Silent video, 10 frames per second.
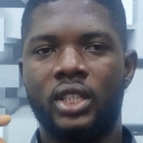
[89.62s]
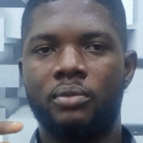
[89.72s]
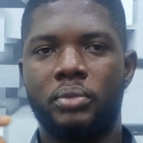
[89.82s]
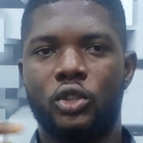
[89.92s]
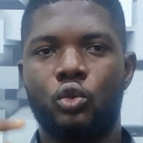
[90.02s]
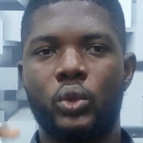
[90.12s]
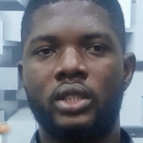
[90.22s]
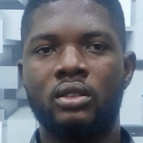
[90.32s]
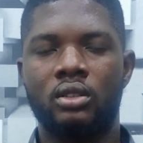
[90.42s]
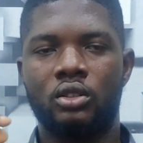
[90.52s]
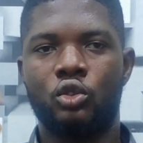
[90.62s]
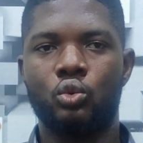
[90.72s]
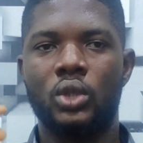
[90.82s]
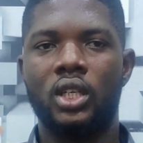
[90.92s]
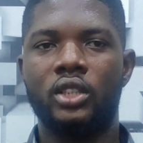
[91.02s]
between the
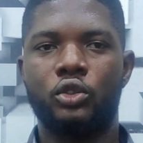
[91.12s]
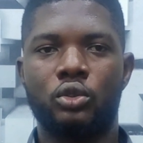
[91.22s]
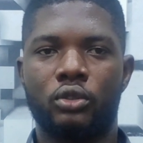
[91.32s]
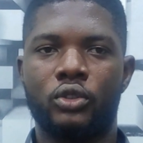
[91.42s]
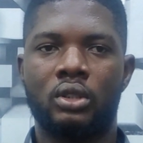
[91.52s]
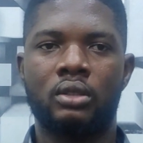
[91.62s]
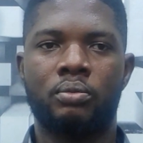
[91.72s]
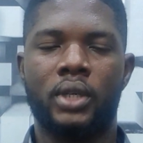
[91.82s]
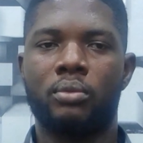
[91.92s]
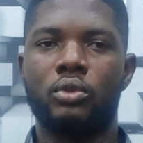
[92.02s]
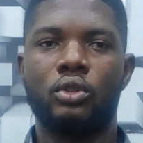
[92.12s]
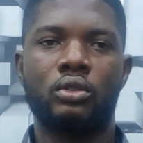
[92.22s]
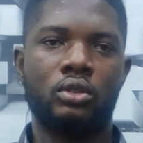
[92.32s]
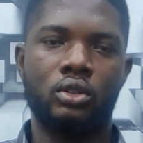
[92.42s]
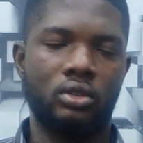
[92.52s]
2 electrodes of your spark plug.
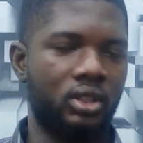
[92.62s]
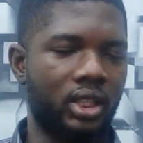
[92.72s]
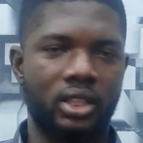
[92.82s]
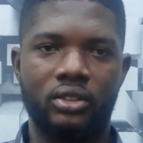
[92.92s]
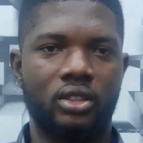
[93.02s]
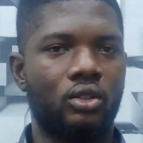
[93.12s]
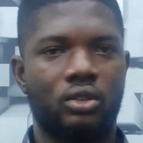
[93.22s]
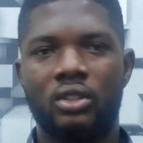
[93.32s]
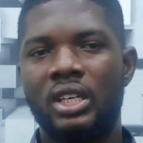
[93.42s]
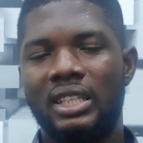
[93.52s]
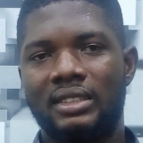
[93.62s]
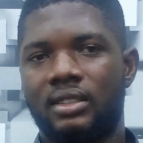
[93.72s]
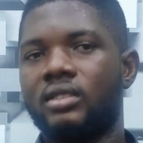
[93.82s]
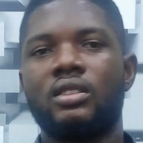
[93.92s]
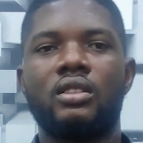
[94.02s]
Your generator
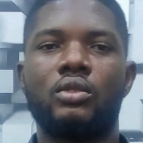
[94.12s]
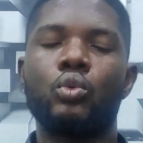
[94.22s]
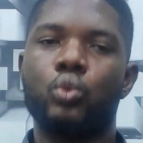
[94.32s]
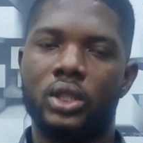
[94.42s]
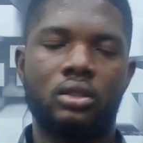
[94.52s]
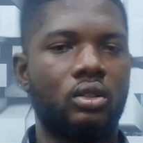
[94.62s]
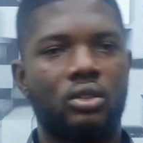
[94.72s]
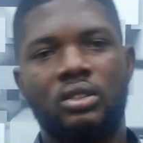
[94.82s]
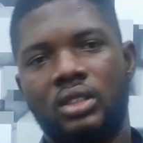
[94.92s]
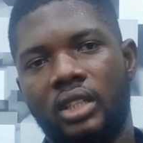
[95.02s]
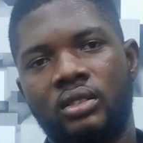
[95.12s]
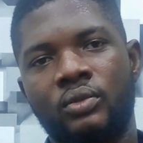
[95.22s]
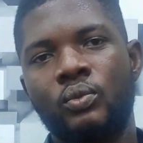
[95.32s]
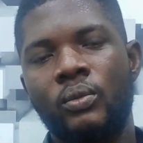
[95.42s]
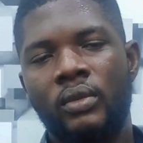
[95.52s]
certainly will not start.
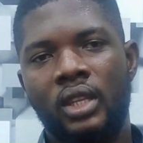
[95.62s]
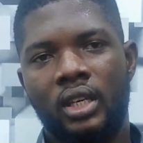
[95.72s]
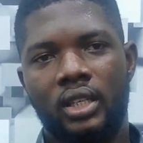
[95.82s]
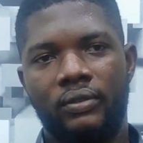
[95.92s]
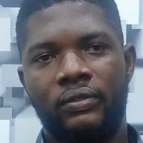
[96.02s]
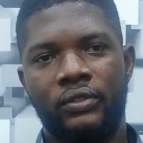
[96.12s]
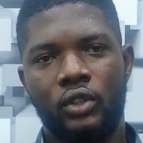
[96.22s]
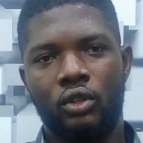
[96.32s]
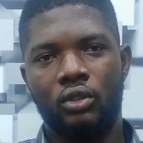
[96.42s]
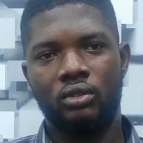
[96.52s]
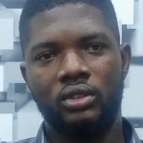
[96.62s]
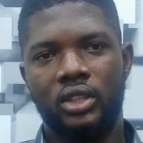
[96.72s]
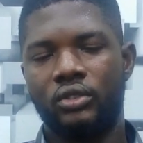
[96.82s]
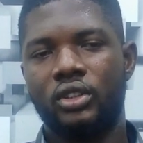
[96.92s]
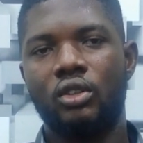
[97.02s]
If your
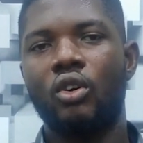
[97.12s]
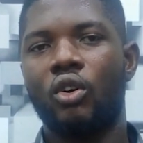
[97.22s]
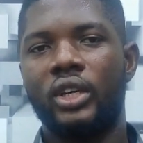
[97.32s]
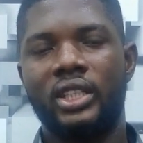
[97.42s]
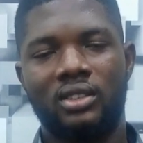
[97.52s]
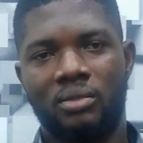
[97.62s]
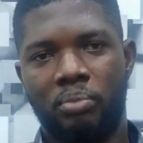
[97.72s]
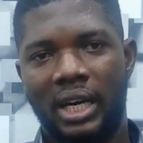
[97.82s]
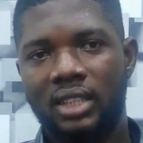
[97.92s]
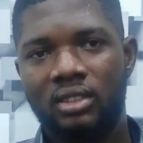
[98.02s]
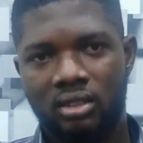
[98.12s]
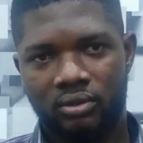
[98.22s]
generator oil is bad,